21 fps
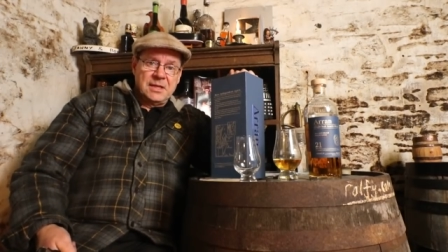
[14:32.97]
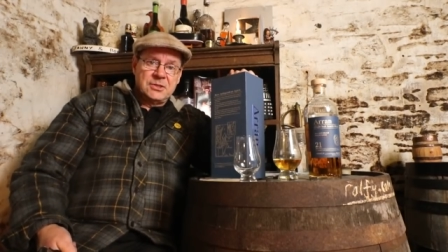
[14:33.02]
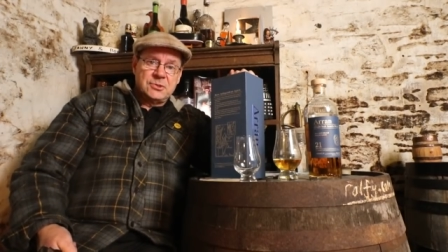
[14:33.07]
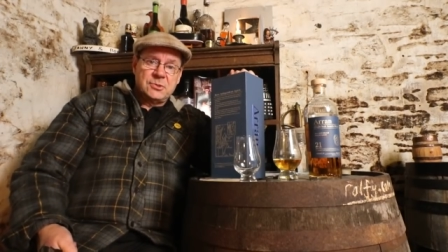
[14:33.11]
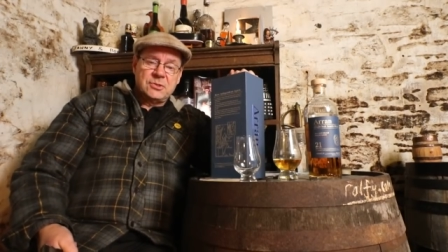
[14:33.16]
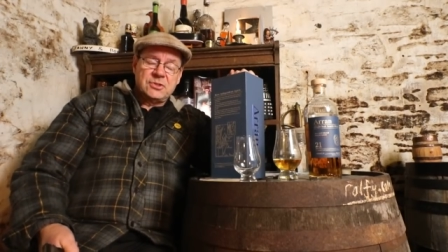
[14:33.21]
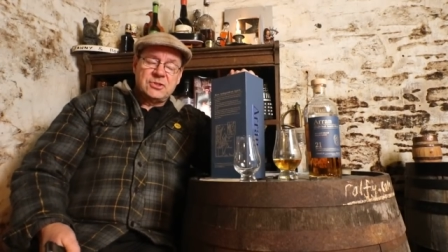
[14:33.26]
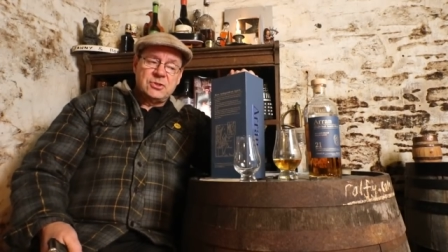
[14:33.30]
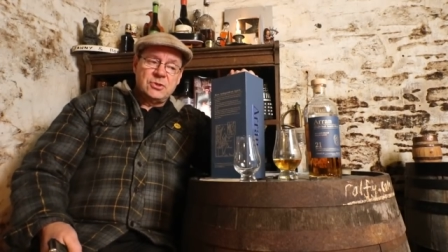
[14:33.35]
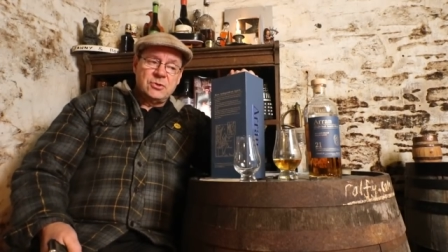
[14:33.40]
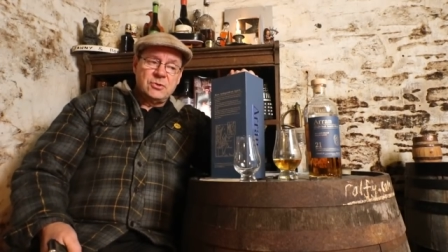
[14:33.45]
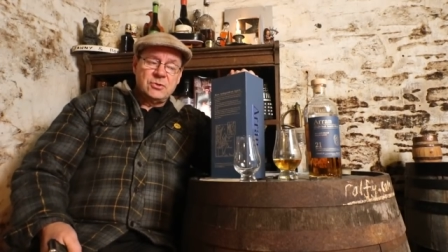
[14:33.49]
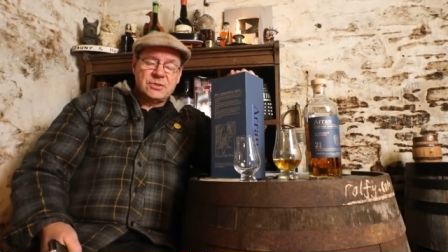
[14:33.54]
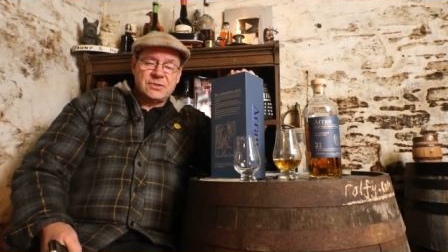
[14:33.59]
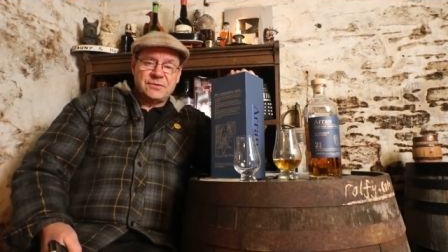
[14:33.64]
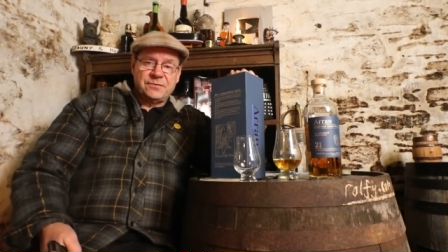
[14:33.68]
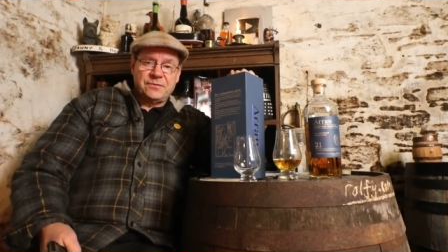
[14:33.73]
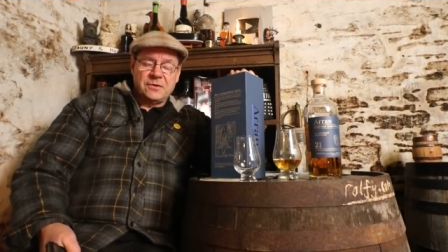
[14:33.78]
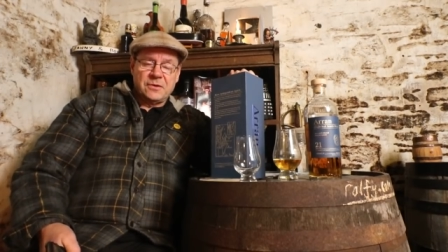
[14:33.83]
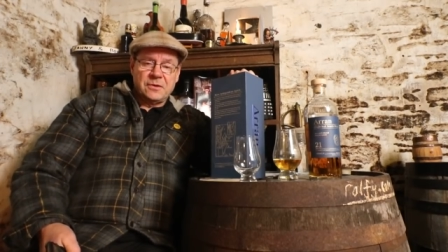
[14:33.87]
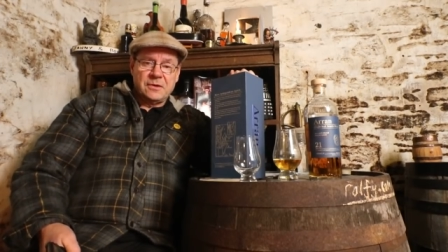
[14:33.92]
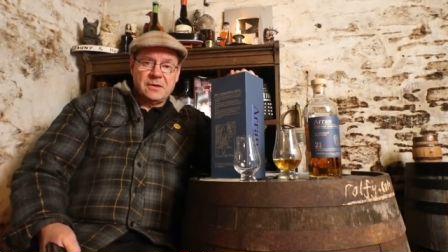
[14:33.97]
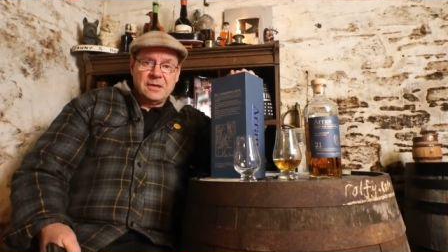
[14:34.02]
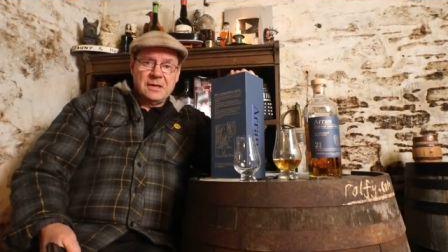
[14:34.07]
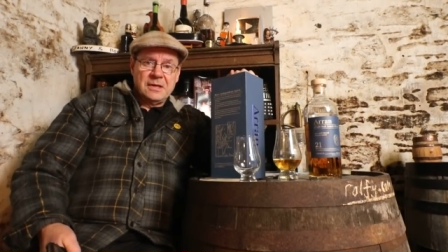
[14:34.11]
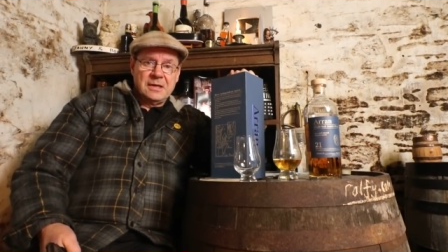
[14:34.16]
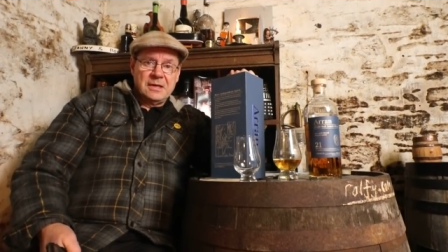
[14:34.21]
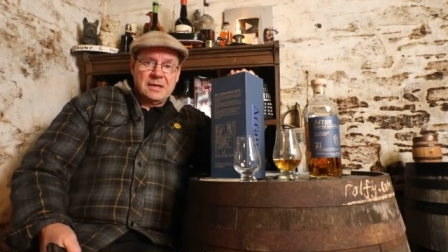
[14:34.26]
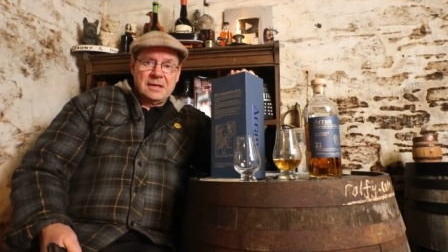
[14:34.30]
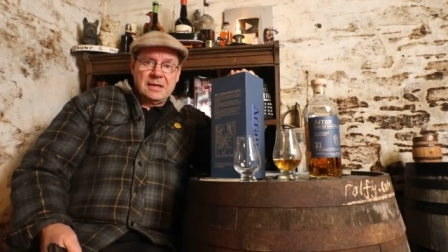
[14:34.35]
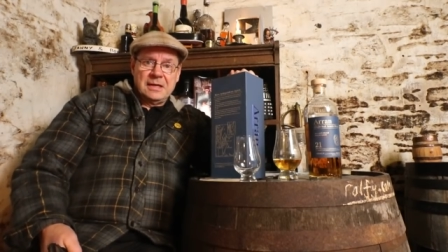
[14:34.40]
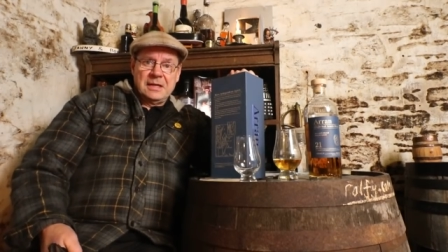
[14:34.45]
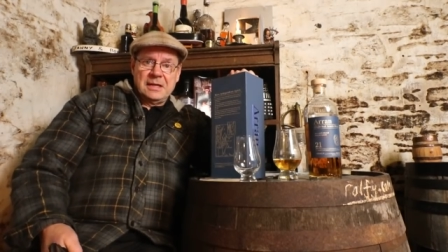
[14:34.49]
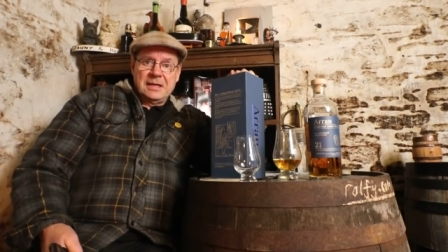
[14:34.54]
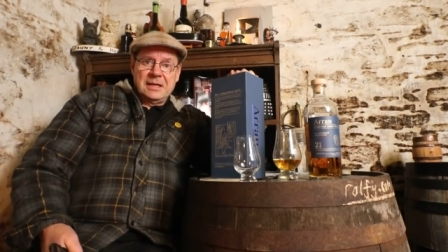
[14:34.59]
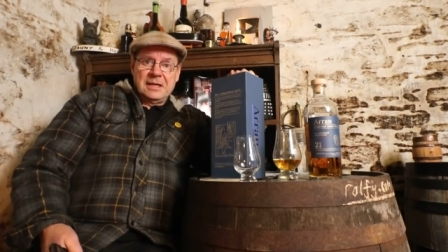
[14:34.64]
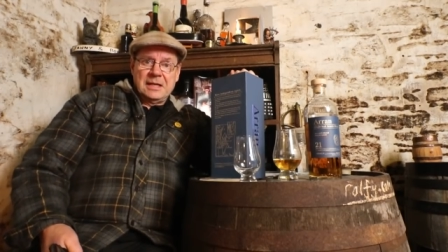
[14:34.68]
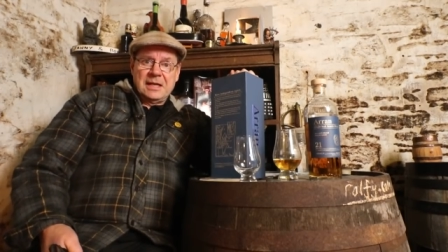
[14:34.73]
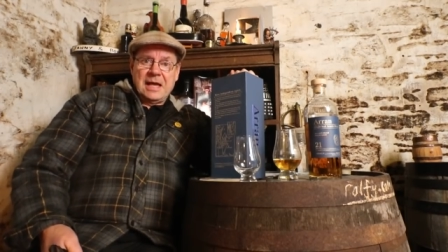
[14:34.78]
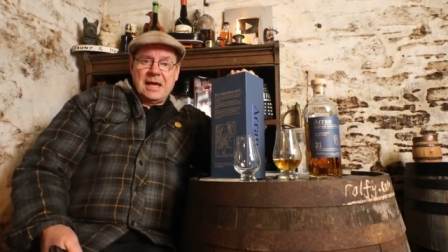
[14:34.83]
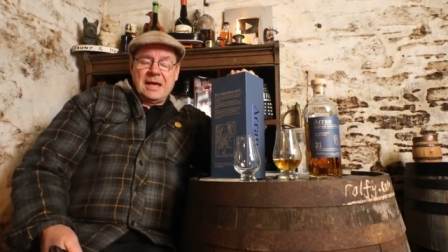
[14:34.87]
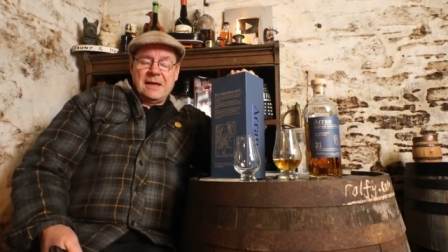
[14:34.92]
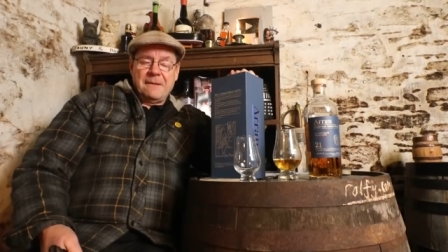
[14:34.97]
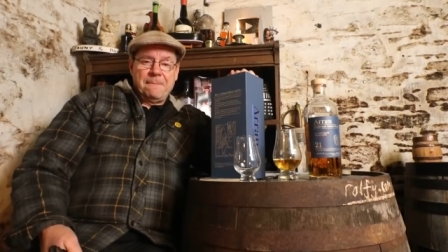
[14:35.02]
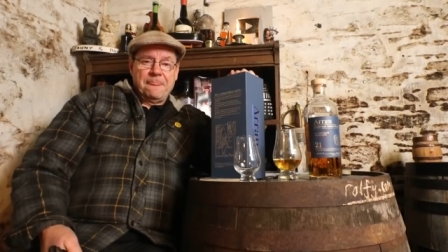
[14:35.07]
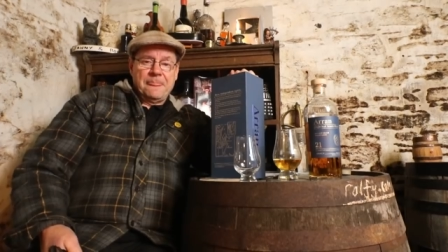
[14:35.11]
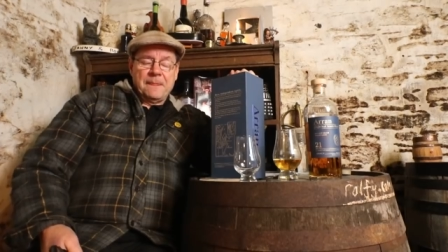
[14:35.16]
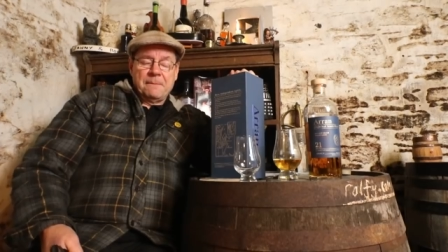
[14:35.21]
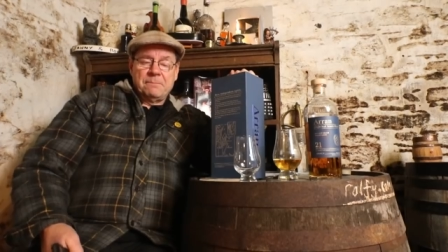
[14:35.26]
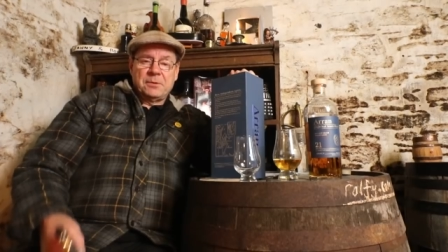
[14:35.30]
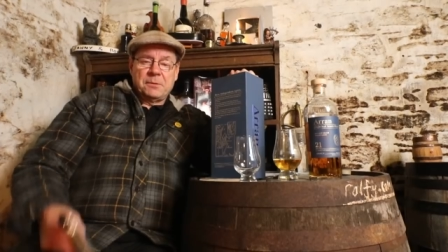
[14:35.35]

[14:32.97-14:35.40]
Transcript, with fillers: So it's used for um,